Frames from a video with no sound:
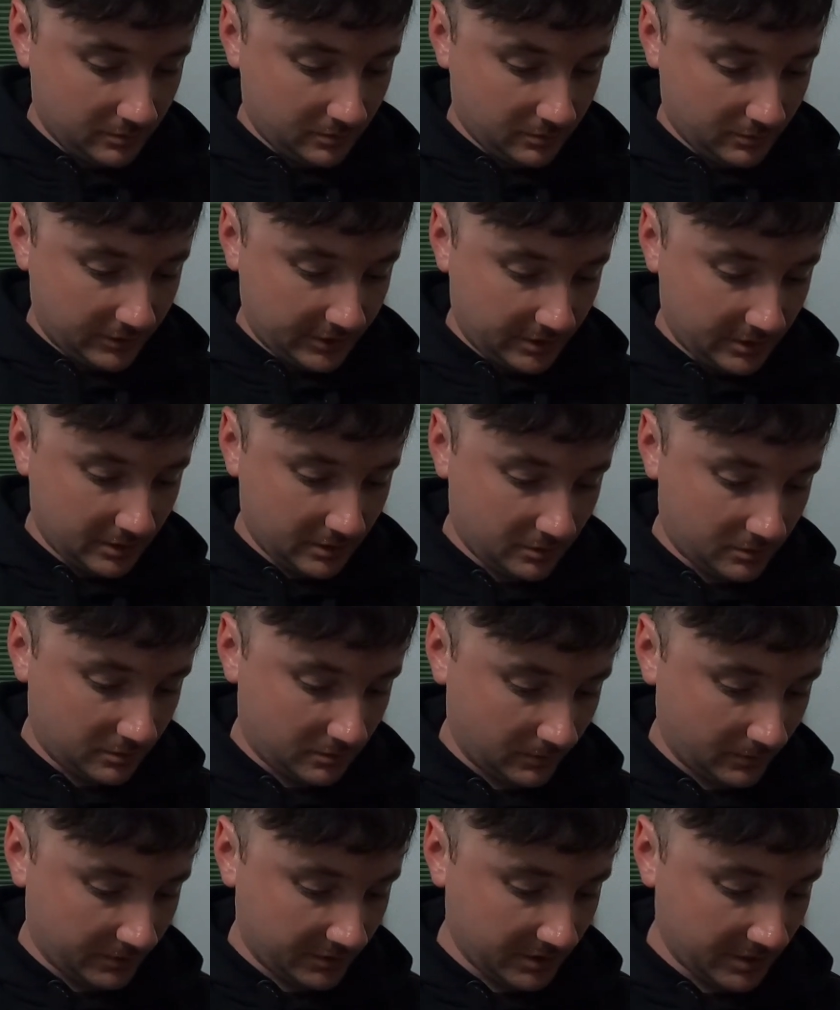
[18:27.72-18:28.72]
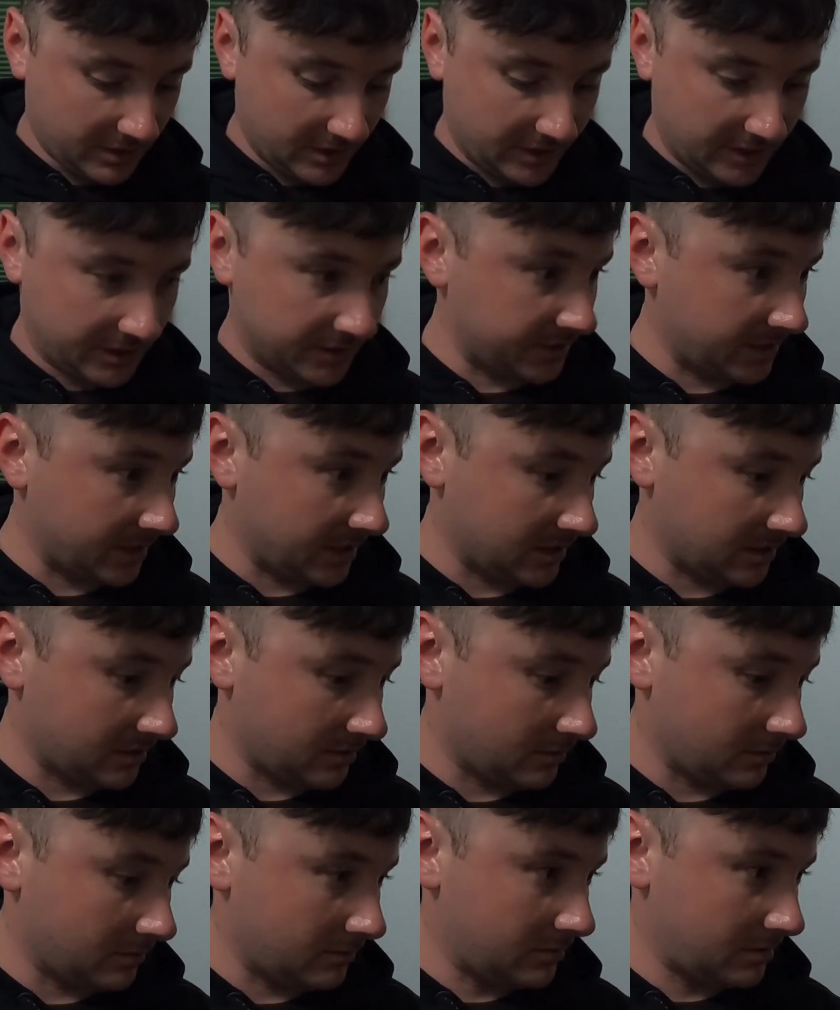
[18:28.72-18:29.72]
real quick with you guys
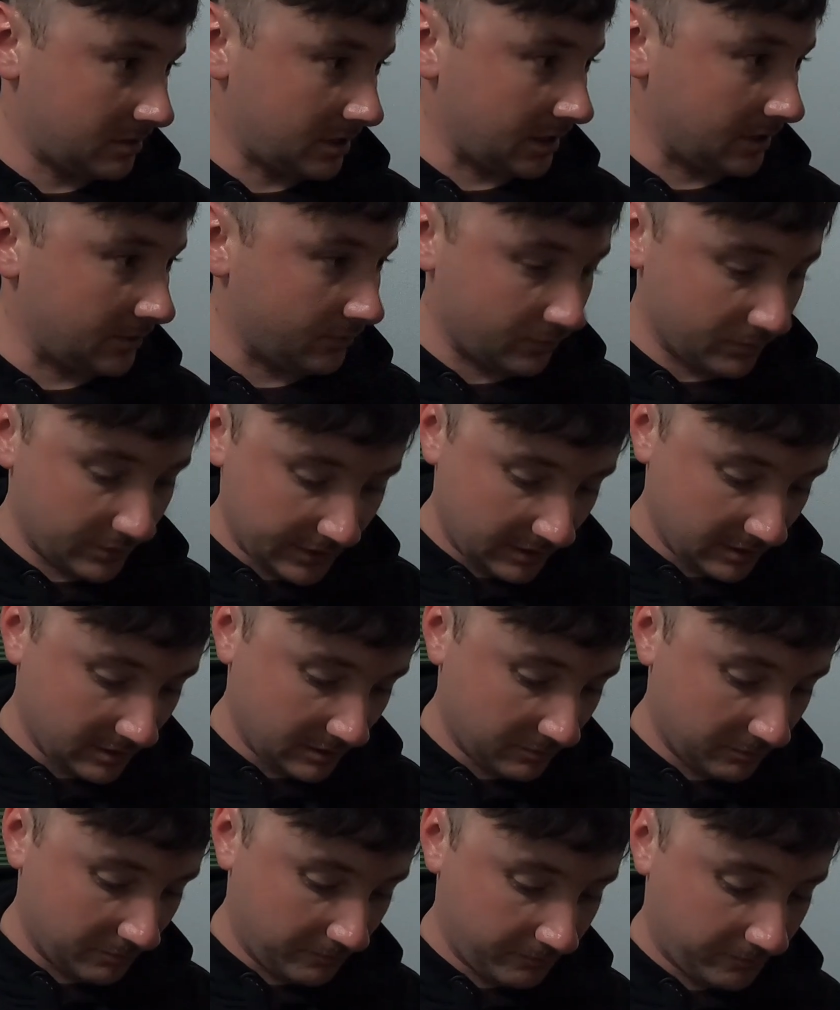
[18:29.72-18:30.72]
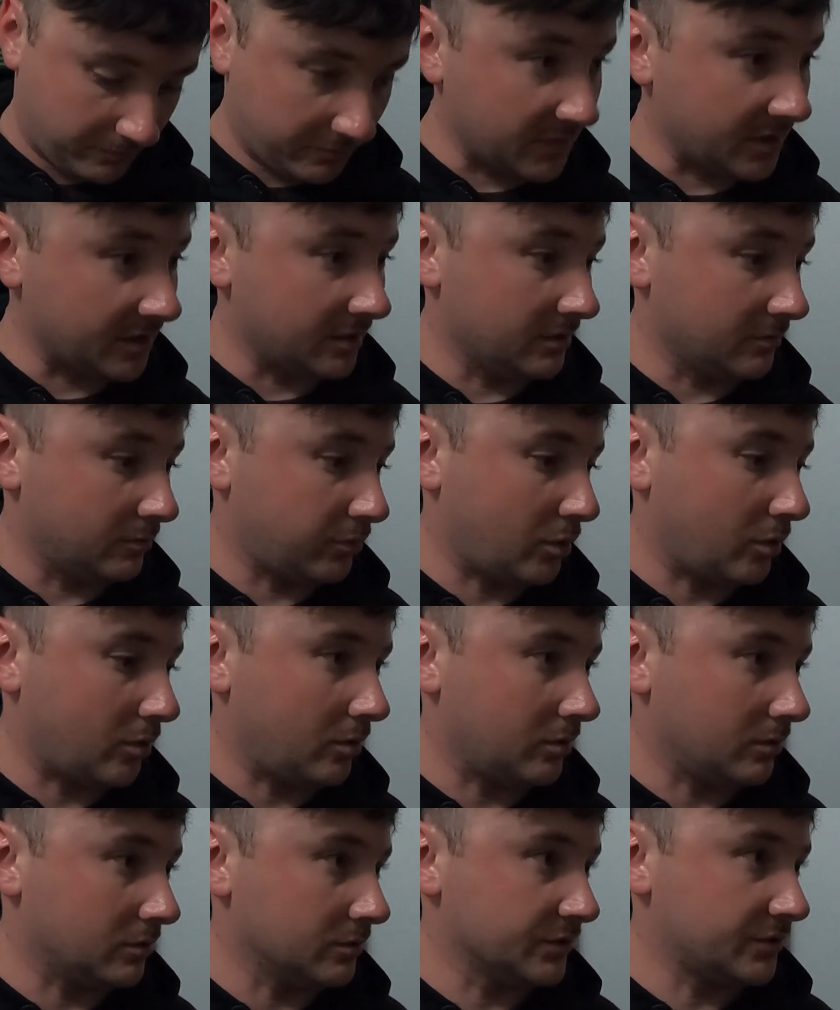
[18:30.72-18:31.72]
how I rig up the
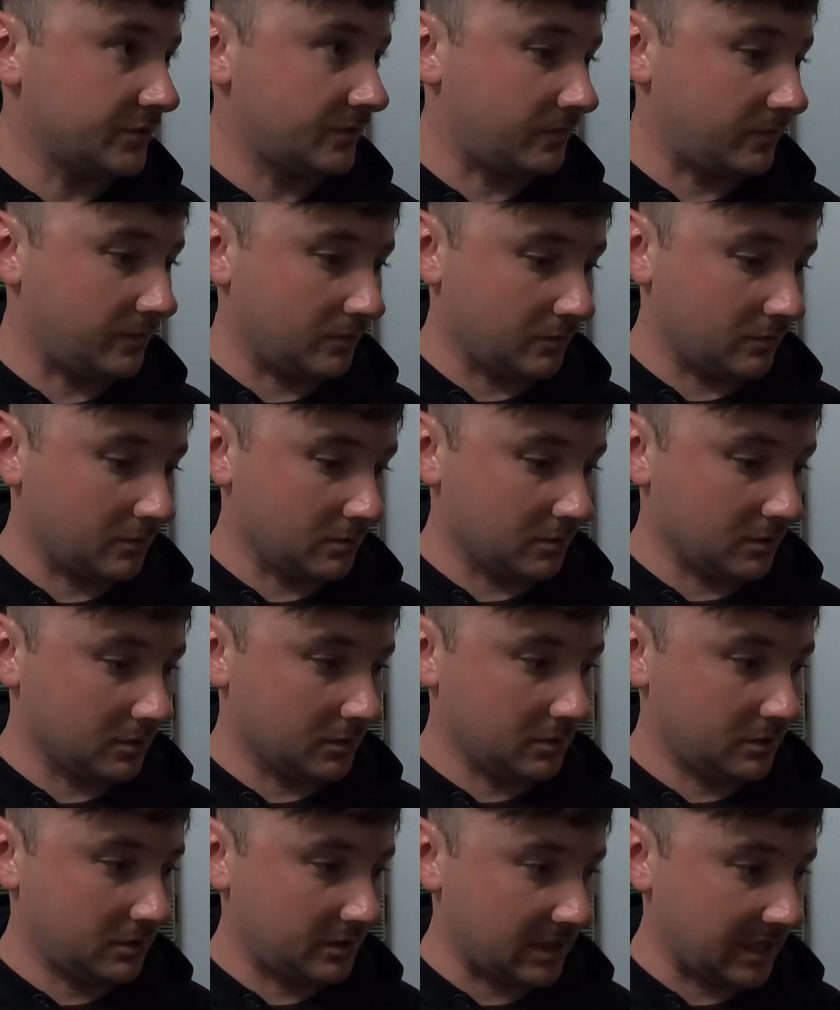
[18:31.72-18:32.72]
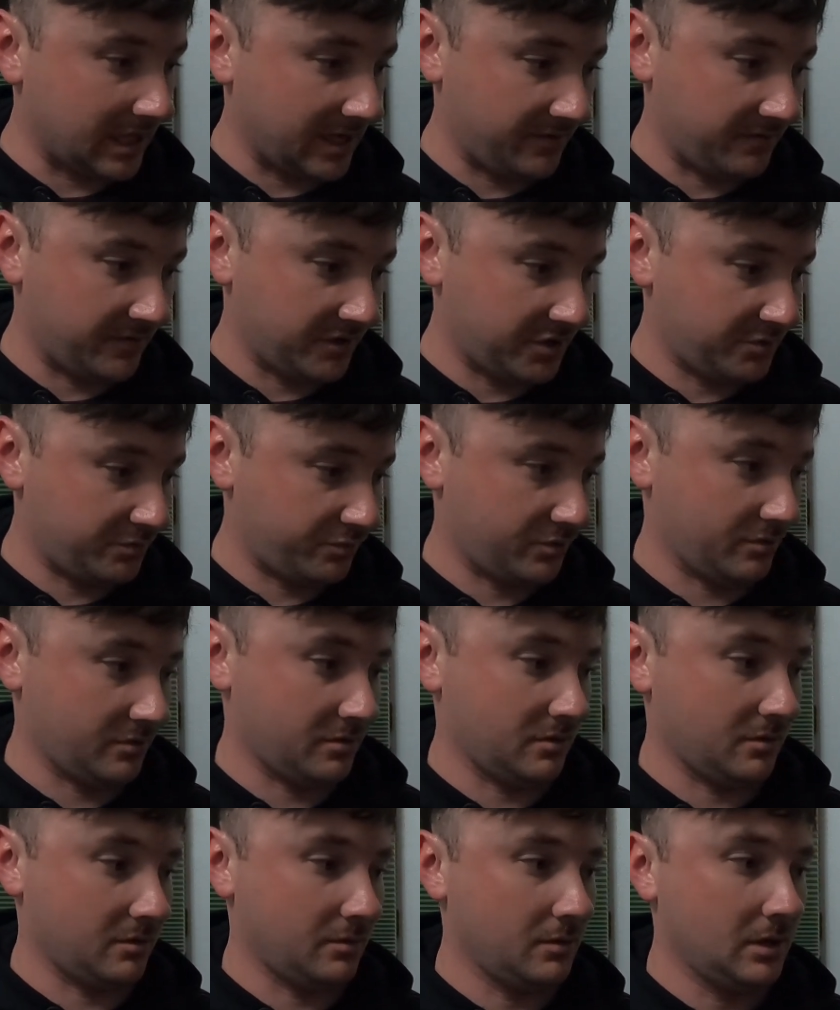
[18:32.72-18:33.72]
poles for the iFish
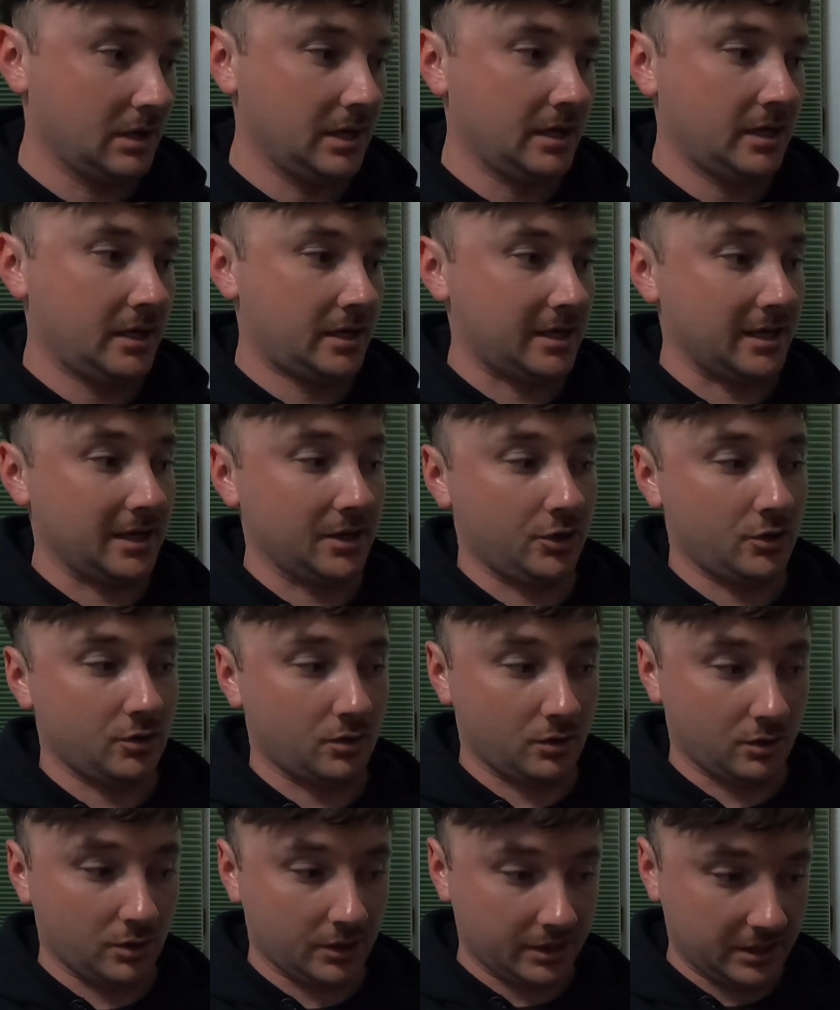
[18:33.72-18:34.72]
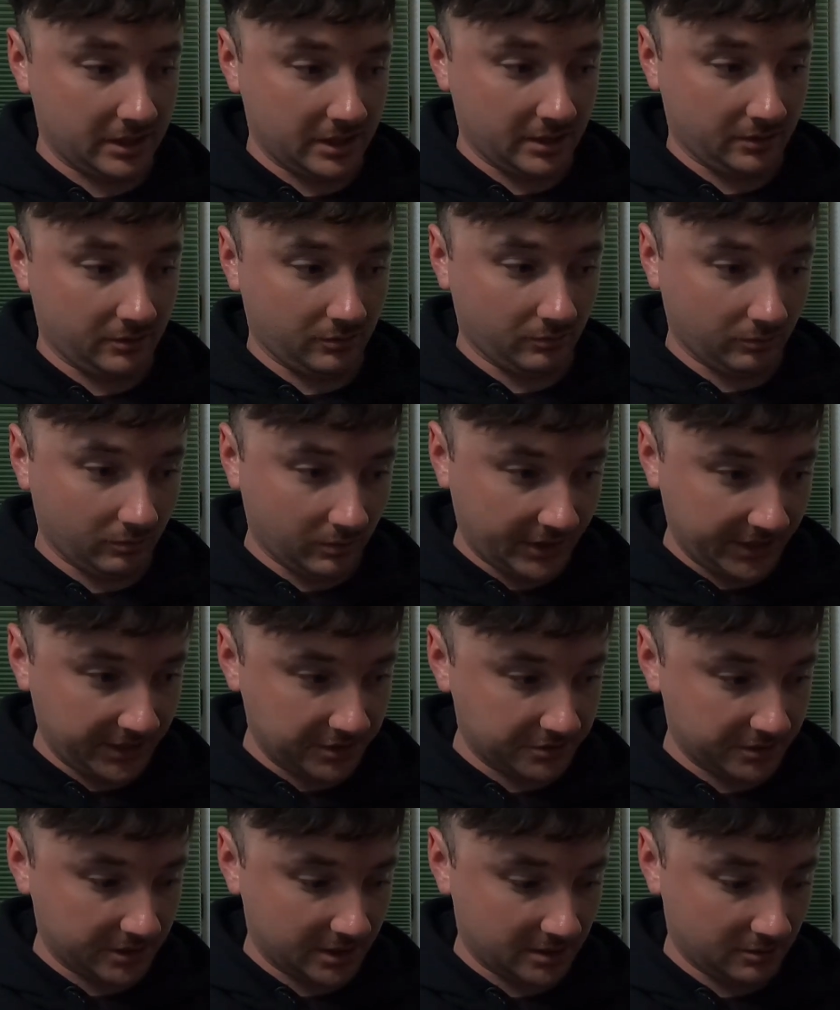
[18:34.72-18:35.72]
Pro and targeting lake
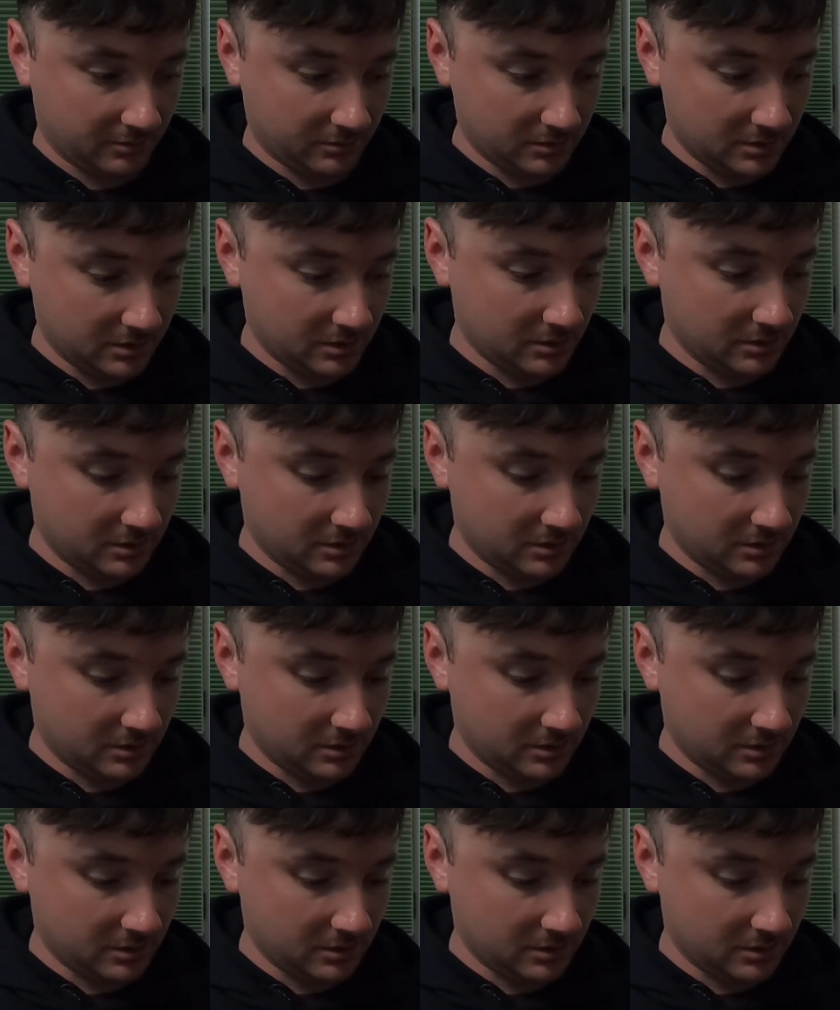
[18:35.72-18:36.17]
trout.